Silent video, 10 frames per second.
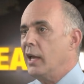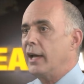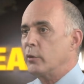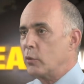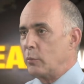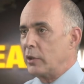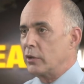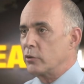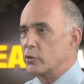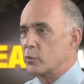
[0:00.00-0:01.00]
and it wouldn't be
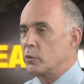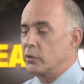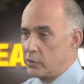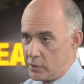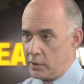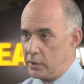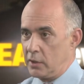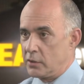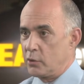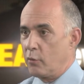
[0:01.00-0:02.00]
unusual to see
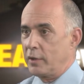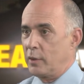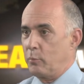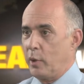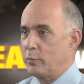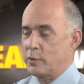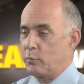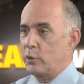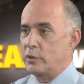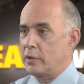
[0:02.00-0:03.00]
a Soviet published
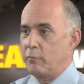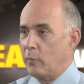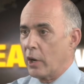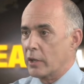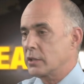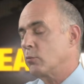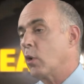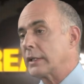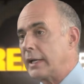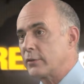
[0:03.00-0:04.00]
books of Marx and
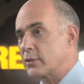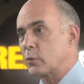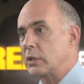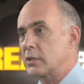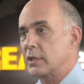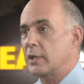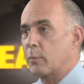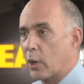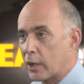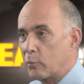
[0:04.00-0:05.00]
walk down the street and see an
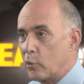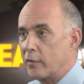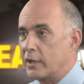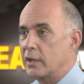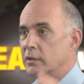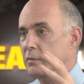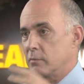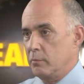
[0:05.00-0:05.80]
American movie, and